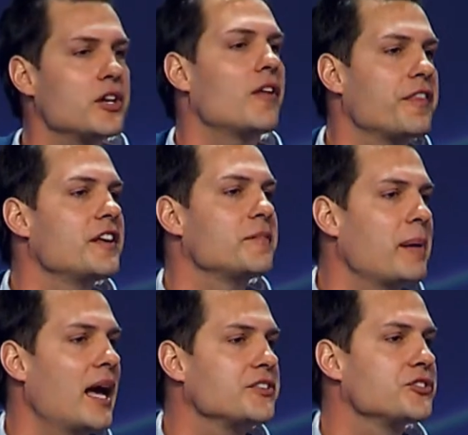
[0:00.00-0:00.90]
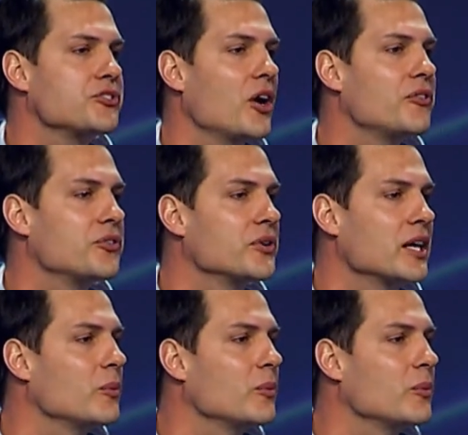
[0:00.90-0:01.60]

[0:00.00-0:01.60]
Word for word: all think pastors go through. Like,